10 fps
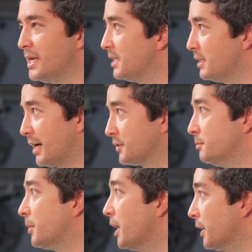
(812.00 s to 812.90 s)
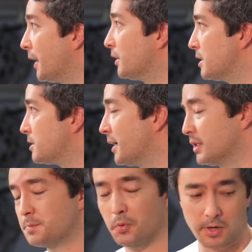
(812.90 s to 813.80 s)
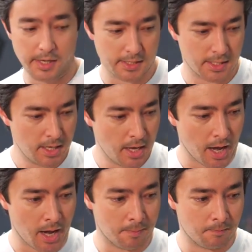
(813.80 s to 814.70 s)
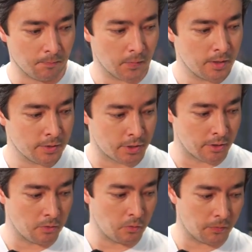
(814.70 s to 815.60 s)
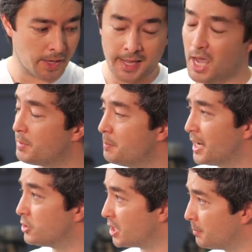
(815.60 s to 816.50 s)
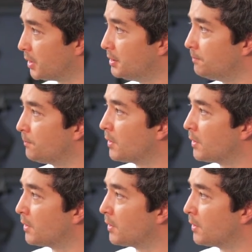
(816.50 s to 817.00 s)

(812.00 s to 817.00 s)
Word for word: okay. 80,000 baht at ah. this at this point. Okay. Um, so they can be made cheaper.